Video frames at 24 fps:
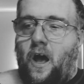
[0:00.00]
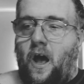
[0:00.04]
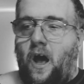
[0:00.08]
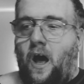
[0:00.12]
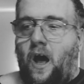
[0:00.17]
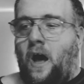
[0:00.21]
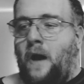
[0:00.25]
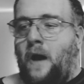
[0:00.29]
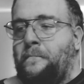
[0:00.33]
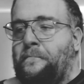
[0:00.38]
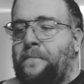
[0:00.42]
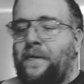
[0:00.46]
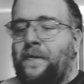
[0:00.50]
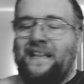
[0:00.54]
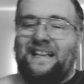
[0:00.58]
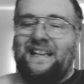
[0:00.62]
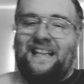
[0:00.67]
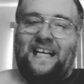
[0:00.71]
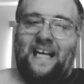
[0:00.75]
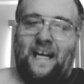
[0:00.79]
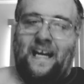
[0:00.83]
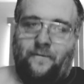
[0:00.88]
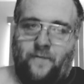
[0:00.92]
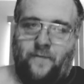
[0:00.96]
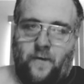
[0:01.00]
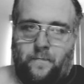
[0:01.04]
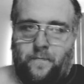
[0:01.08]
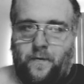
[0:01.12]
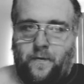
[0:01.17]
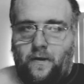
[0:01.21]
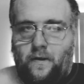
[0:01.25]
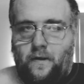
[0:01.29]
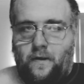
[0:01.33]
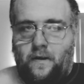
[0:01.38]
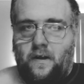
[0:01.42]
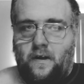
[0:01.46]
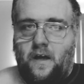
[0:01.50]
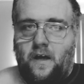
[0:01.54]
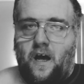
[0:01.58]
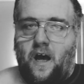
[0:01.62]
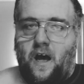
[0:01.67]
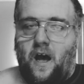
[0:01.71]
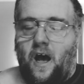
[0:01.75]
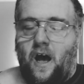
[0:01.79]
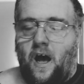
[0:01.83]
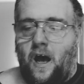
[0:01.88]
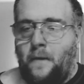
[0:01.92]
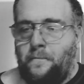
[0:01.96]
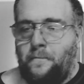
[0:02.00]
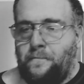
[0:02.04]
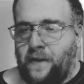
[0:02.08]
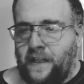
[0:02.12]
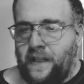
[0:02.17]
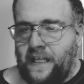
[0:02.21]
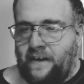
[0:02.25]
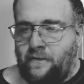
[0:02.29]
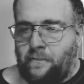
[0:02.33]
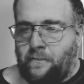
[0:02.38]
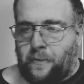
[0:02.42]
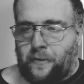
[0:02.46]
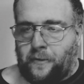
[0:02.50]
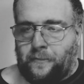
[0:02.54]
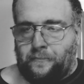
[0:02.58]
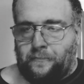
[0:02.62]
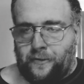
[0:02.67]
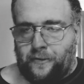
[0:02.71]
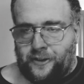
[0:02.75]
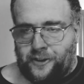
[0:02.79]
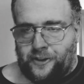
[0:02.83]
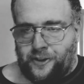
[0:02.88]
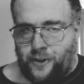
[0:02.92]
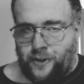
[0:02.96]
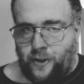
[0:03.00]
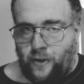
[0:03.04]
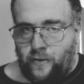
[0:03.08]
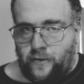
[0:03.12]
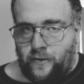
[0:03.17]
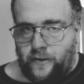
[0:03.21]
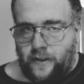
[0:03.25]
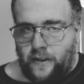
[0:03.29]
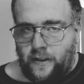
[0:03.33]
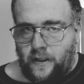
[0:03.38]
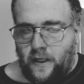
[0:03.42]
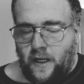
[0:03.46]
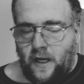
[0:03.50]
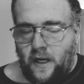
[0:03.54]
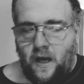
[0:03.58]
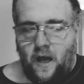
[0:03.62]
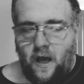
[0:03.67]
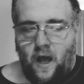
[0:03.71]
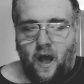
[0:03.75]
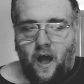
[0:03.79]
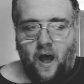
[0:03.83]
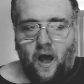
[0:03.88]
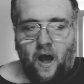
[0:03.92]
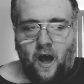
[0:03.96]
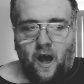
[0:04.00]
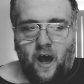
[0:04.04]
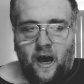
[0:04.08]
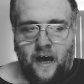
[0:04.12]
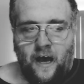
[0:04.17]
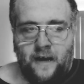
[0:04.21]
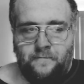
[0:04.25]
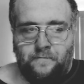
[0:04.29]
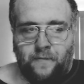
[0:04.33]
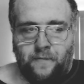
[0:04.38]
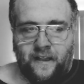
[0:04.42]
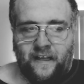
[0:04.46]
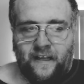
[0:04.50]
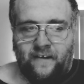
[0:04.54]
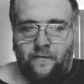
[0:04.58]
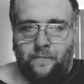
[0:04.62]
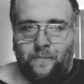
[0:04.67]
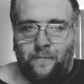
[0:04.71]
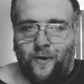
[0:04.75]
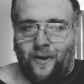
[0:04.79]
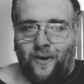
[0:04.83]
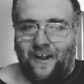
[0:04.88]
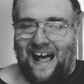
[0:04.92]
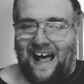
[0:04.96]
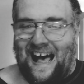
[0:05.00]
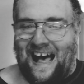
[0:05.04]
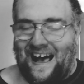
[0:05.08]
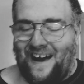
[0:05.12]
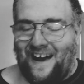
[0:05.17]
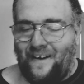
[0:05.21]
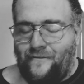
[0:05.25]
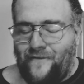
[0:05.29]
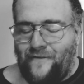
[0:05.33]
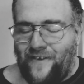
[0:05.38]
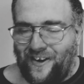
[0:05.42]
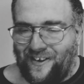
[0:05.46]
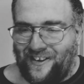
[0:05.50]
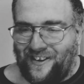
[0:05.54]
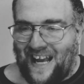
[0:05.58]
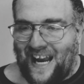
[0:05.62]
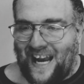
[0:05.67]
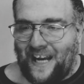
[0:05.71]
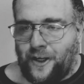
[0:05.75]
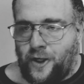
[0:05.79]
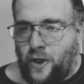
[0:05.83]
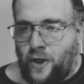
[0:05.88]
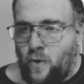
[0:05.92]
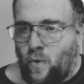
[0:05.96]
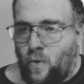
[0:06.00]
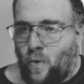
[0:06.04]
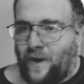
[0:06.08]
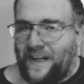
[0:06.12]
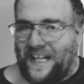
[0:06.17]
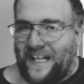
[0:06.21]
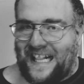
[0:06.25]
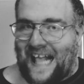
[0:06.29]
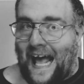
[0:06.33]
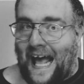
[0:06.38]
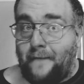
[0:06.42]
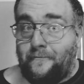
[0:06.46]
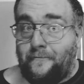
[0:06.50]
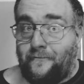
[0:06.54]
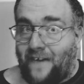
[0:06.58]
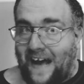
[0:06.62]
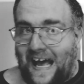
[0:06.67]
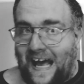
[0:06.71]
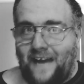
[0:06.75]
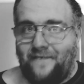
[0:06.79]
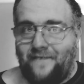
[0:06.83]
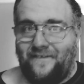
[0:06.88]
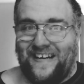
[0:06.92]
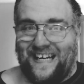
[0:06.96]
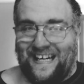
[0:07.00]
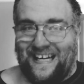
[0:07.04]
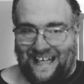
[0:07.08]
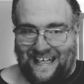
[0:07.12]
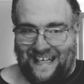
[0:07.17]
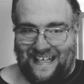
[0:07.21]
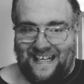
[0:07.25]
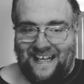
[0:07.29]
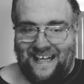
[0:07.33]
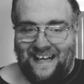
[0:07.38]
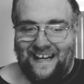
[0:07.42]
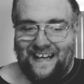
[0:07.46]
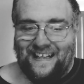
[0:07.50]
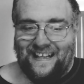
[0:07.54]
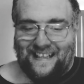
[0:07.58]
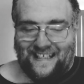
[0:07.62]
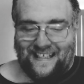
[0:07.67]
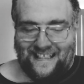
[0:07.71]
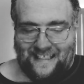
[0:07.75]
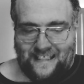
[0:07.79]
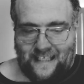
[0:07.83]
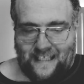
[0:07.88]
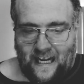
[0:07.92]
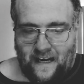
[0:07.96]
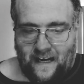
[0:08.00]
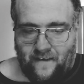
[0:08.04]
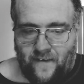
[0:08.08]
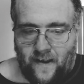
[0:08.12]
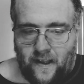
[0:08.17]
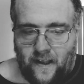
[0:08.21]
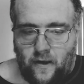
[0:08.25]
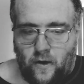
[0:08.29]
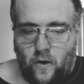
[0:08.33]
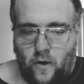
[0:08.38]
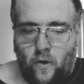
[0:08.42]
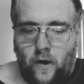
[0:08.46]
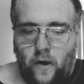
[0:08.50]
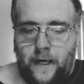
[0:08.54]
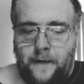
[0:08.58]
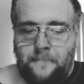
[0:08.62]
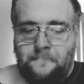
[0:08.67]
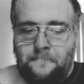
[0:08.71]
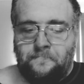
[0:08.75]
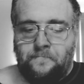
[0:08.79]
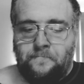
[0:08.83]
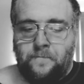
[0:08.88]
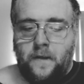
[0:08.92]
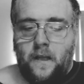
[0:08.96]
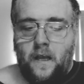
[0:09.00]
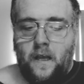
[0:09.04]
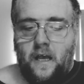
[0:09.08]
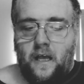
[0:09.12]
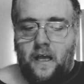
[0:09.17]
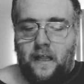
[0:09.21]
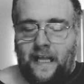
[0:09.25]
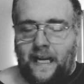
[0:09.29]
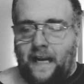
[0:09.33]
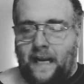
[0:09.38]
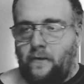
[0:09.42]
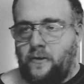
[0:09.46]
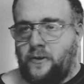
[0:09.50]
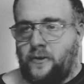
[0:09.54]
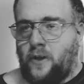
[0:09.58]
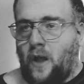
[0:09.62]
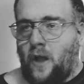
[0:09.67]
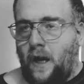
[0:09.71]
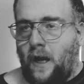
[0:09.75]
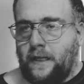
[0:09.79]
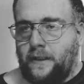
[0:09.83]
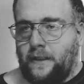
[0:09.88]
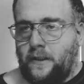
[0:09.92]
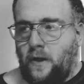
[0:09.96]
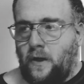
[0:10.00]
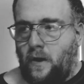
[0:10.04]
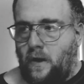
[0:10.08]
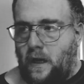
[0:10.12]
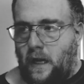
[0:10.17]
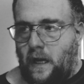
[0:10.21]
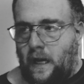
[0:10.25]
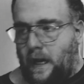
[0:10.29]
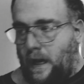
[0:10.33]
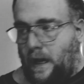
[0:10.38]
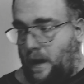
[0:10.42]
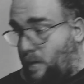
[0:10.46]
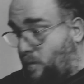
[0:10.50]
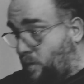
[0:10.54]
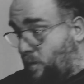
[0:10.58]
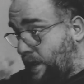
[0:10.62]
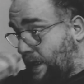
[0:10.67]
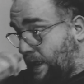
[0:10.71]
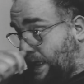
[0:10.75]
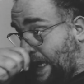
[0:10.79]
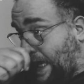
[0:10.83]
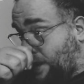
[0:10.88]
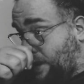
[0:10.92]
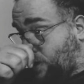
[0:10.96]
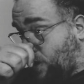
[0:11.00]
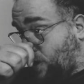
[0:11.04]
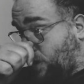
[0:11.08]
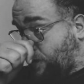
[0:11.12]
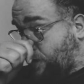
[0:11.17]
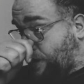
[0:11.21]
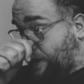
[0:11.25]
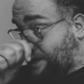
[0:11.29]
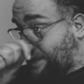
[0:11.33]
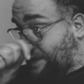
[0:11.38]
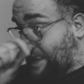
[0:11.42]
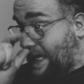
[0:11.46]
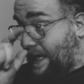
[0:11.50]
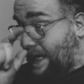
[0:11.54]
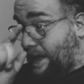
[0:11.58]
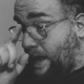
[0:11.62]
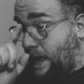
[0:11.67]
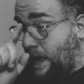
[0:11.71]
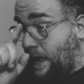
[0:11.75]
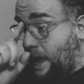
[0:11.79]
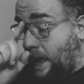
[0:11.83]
unbelievable, unbelievable pursuit unbelievable on field IQ, one of the top five in the state of Illinois. Like I was talking to uh, one of the college coaches said